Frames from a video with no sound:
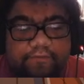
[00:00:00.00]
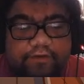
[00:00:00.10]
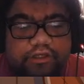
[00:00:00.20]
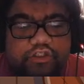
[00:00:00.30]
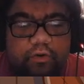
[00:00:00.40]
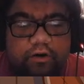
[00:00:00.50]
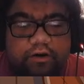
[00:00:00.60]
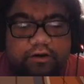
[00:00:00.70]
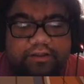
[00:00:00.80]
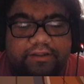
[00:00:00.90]
Sure.
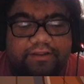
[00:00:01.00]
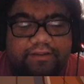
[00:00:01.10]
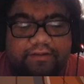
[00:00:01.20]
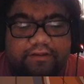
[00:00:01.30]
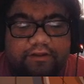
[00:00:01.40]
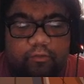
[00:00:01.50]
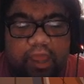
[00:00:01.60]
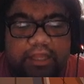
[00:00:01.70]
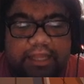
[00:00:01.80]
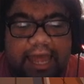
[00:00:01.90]

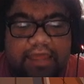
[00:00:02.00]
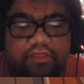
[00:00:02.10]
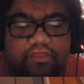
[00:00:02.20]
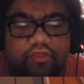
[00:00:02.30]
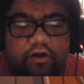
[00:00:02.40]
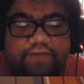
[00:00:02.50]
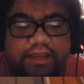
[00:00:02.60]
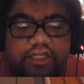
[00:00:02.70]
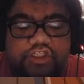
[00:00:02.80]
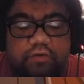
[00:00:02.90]
Well, I thought if I
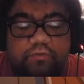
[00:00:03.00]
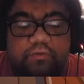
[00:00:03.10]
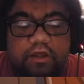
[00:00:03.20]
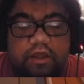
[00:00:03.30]
could show